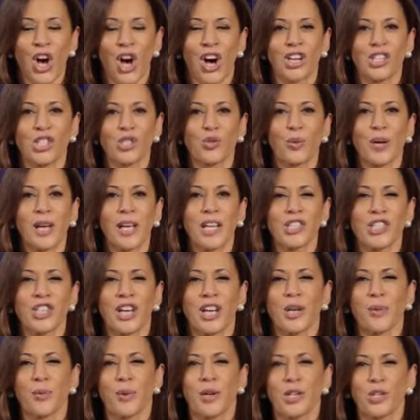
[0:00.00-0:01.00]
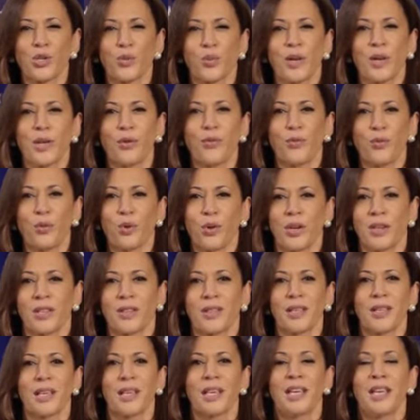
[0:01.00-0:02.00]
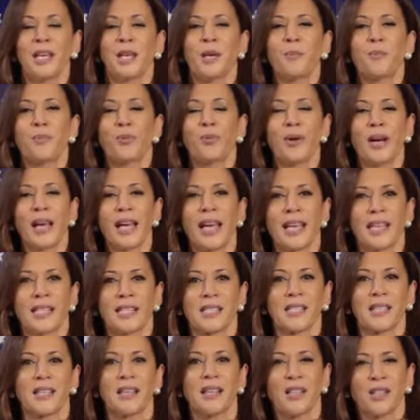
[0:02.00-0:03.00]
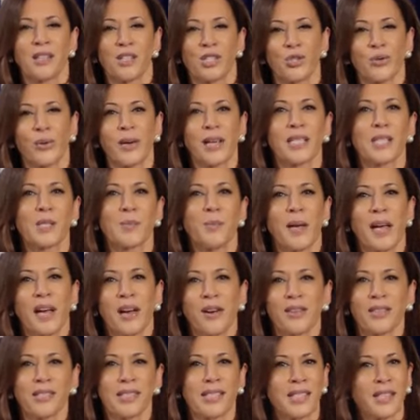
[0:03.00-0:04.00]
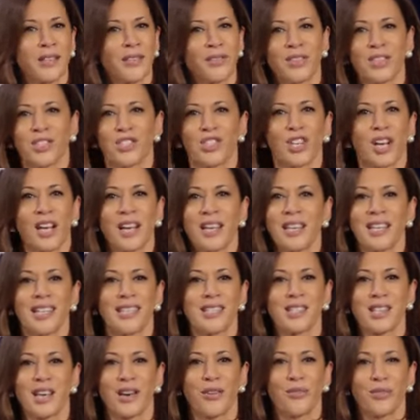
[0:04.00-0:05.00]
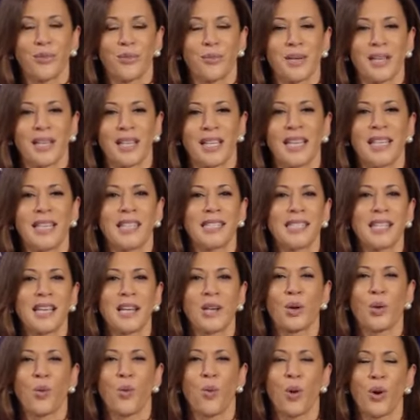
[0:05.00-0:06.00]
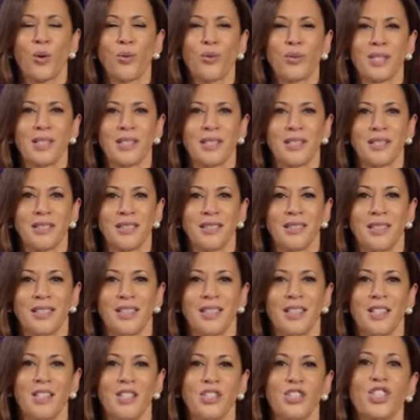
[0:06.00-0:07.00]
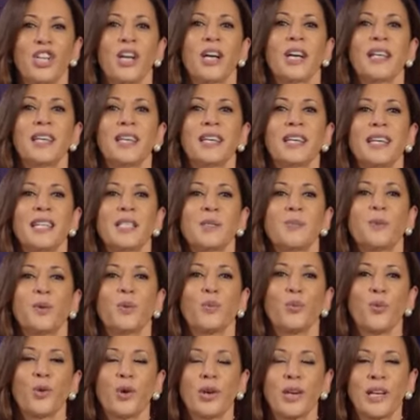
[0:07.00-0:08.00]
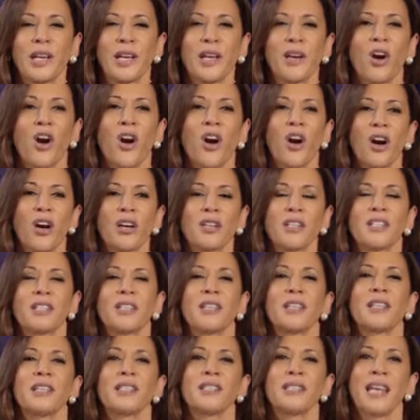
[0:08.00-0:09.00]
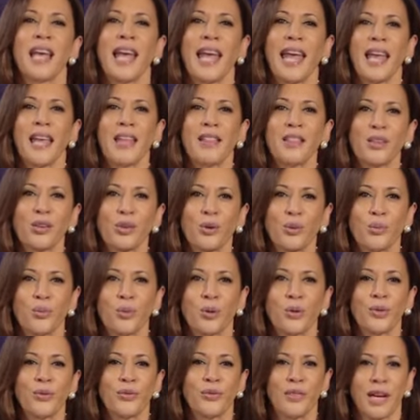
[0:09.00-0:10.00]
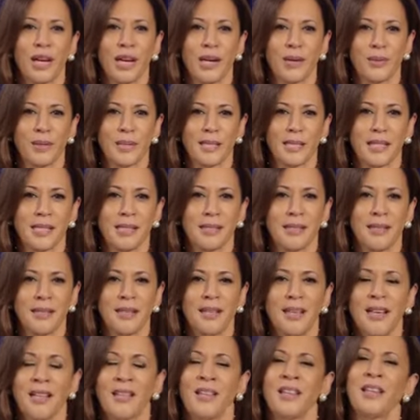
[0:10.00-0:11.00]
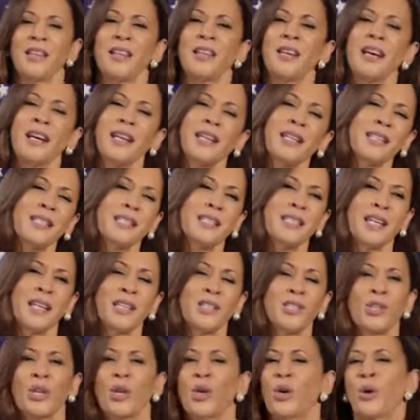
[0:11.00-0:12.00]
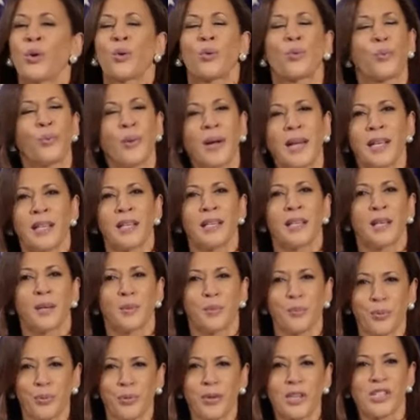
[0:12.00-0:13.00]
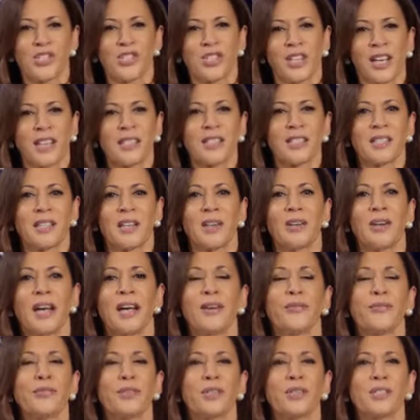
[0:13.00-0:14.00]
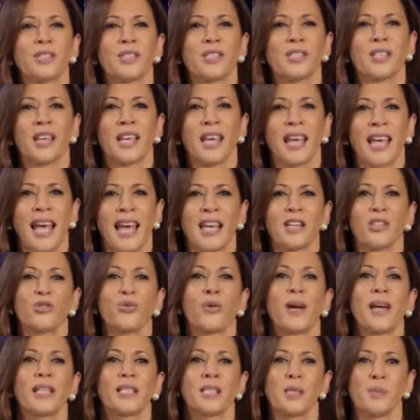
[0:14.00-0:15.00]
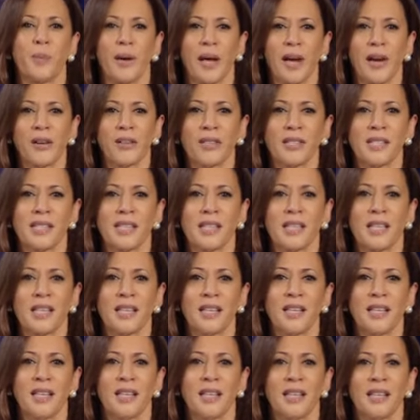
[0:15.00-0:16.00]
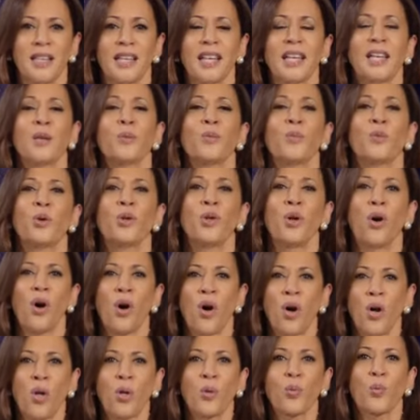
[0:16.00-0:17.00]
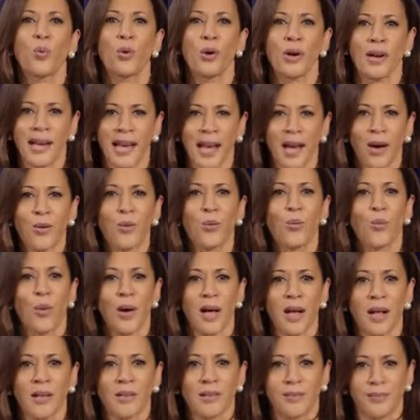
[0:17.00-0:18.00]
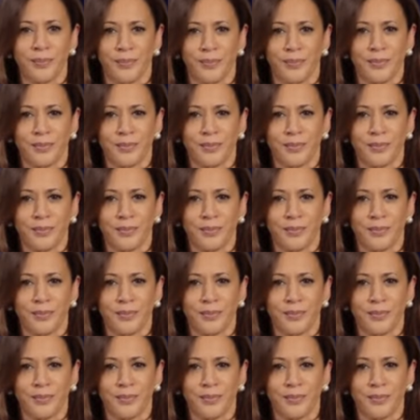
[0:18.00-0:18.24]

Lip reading: On January 24th, he praised the transparency of the Chinese government. He said, quote, "China has been working hard to contain the coronavirus. The United States greatly appreciates their efforts and transparency. It will all work out well."